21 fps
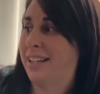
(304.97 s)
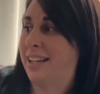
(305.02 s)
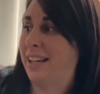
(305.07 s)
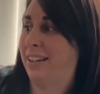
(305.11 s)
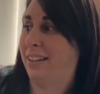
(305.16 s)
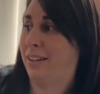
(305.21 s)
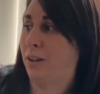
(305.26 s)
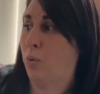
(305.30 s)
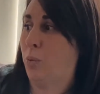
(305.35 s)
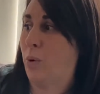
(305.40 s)

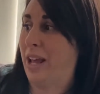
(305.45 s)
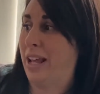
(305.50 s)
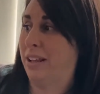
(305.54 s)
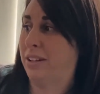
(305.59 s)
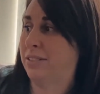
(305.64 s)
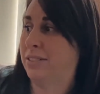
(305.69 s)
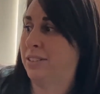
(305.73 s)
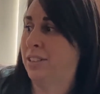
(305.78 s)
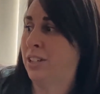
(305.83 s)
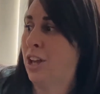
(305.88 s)
Gittela
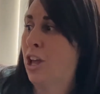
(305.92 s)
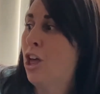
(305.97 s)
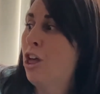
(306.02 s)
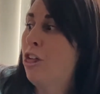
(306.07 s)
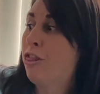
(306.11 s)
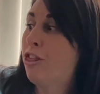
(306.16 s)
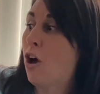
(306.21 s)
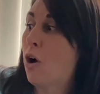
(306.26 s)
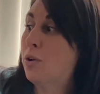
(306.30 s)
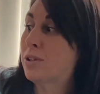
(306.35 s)
wailed.
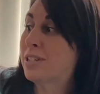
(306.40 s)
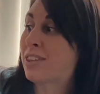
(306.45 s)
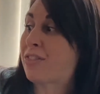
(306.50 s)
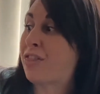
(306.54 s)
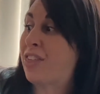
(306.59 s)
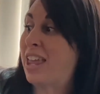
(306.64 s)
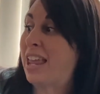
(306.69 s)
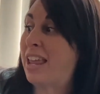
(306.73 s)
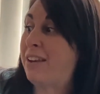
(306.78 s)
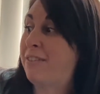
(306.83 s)
Those
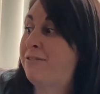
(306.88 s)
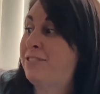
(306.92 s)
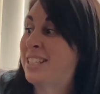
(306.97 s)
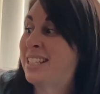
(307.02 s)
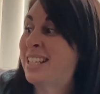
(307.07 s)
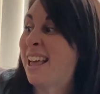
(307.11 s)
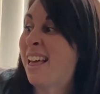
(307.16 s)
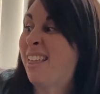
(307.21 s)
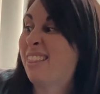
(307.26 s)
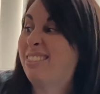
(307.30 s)

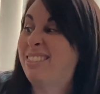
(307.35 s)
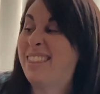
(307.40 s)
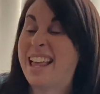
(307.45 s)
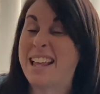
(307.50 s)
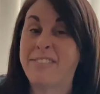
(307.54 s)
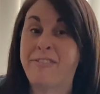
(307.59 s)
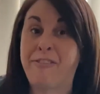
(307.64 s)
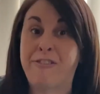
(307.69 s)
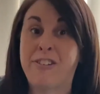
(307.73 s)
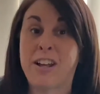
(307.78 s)
thieves
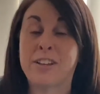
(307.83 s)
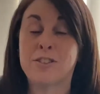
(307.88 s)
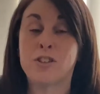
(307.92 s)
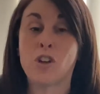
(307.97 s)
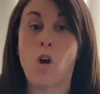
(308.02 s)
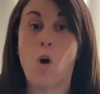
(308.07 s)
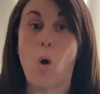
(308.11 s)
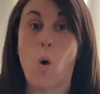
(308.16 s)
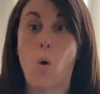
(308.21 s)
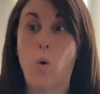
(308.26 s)
left us
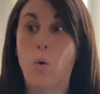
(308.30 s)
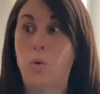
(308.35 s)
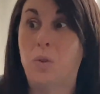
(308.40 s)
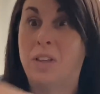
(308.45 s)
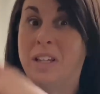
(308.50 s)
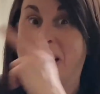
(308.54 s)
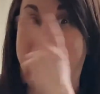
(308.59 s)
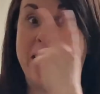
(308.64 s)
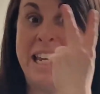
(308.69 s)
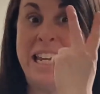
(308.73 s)

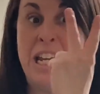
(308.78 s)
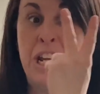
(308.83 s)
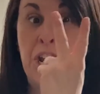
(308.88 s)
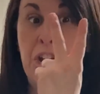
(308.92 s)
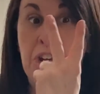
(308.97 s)
only